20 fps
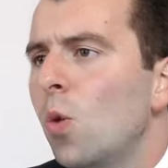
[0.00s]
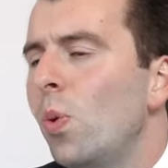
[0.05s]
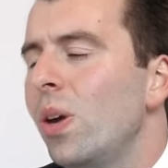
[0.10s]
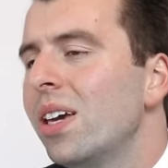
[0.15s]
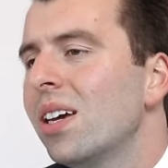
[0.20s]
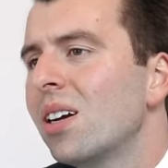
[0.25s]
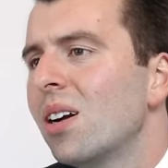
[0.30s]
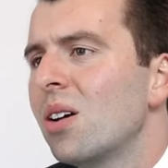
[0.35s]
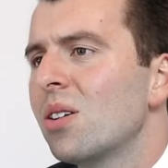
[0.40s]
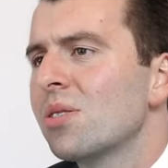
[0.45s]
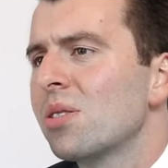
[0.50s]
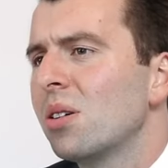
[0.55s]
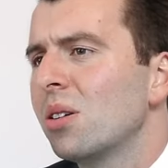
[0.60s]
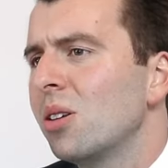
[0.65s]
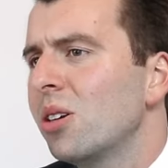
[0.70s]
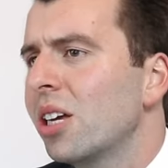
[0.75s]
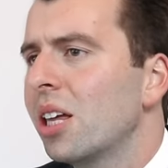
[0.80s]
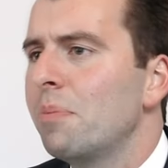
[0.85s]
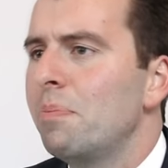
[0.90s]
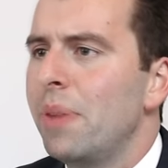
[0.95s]
We can also
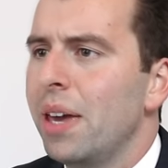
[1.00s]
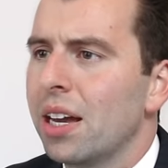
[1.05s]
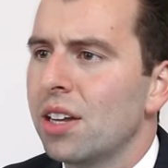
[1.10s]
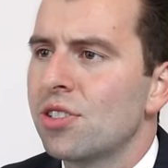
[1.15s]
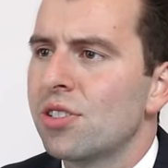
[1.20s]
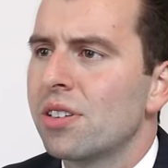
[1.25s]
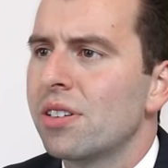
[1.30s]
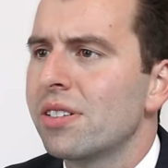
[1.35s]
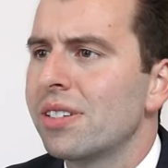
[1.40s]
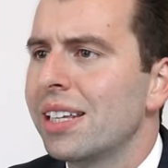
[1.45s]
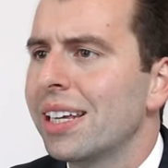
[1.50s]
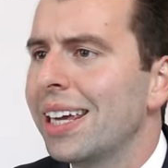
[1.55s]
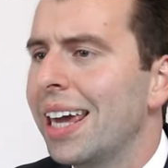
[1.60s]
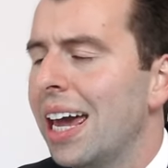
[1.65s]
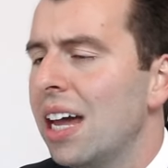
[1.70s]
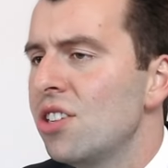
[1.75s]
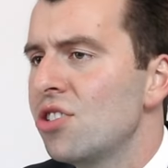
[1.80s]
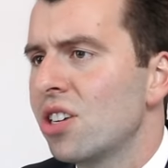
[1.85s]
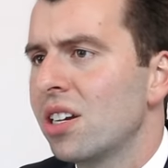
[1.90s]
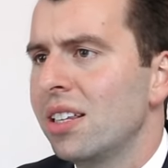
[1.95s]
look at pictures to
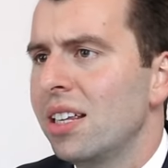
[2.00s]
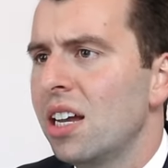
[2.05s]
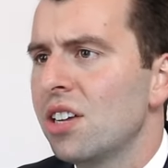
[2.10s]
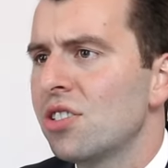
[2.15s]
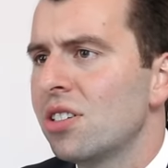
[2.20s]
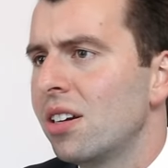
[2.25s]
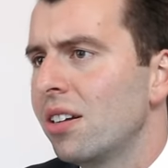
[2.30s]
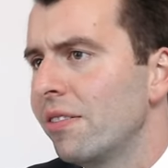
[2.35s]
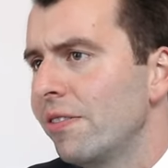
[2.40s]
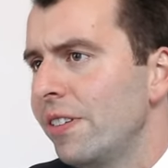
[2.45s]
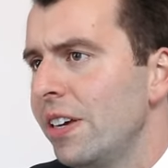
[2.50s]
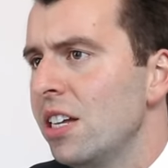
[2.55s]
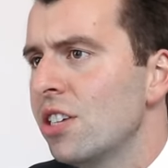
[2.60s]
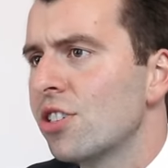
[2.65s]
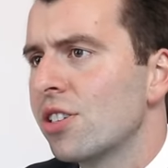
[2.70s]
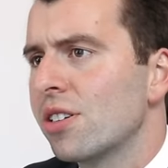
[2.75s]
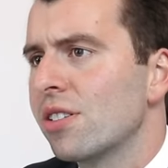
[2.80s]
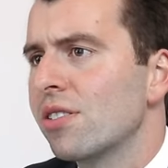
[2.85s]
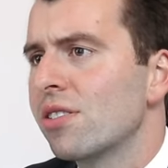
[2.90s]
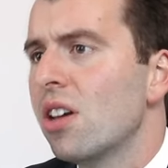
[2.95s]
gauge condition and
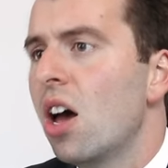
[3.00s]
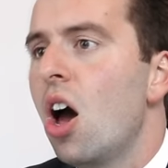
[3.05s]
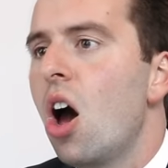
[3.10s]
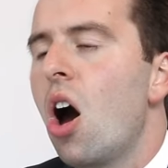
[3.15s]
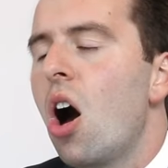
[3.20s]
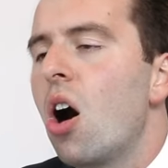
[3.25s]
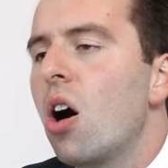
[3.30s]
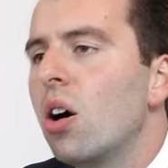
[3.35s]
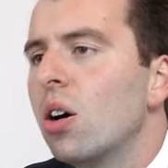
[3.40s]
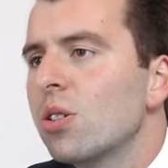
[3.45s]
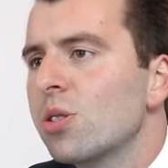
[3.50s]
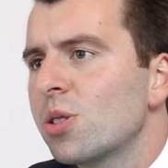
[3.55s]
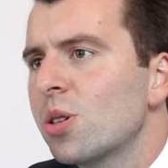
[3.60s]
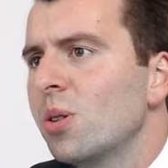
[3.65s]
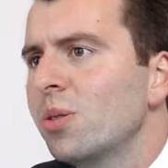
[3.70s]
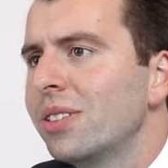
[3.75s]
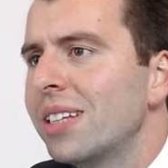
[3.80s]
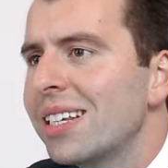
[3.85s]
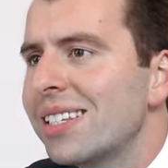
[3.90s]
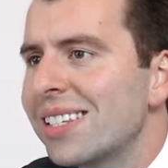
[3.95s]
features,
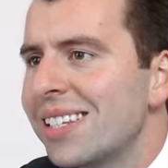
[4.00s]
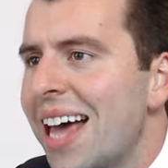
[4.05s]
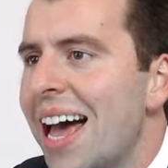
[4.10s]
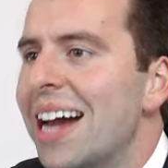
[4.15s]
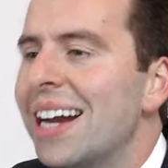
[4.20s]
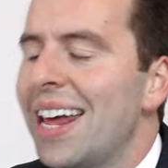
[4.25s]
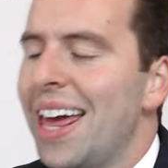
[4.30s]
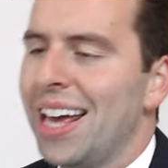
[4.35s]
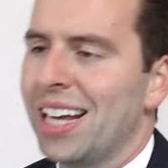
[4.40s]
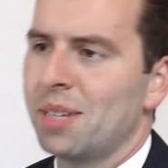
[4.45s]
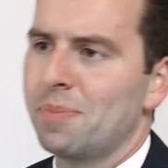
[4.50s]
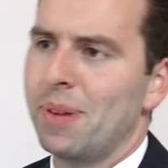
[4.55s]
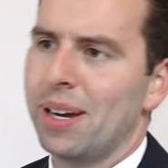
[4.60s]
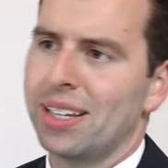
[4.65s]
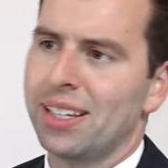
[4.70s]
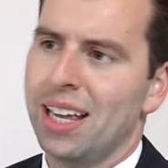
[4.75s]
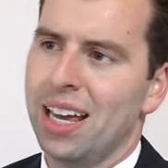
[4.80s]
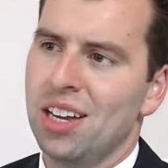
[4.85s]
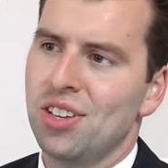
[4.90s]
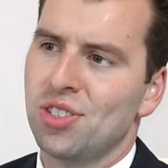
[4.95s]
also to set
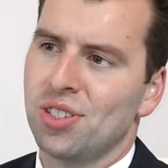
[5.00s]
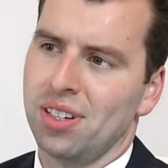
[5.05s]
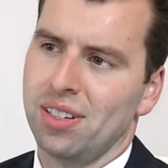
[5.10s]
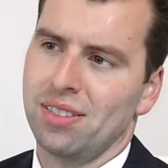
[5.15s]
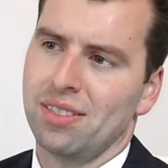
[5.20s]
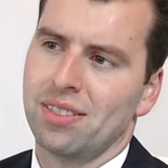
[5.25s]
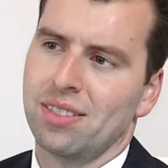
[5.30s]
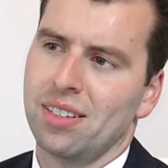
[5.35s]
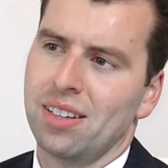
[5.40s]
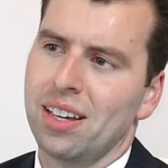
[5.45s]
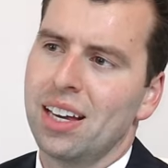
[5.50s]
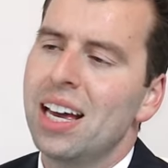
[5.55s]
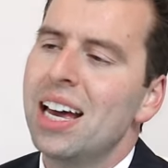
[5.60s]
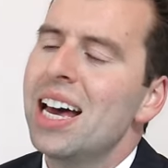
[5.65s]
expectations.